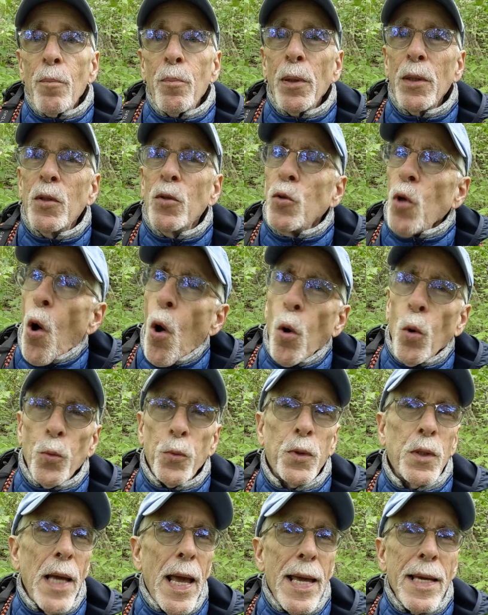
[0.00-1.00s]
but don't
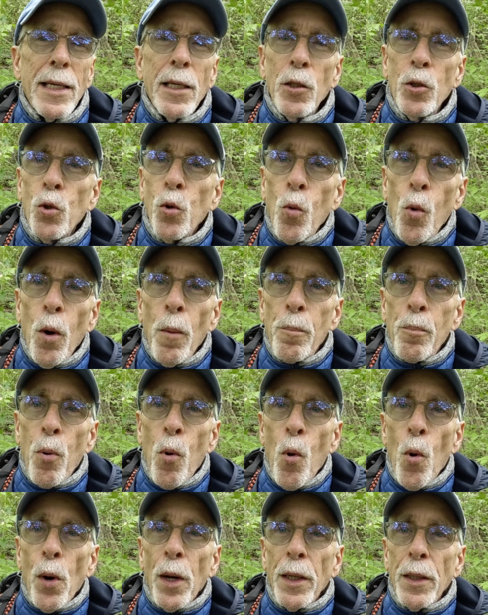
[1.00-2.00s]
take it to a
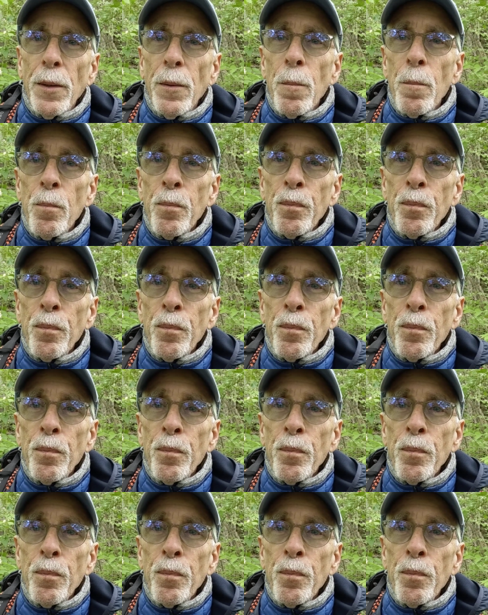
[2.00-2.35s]
point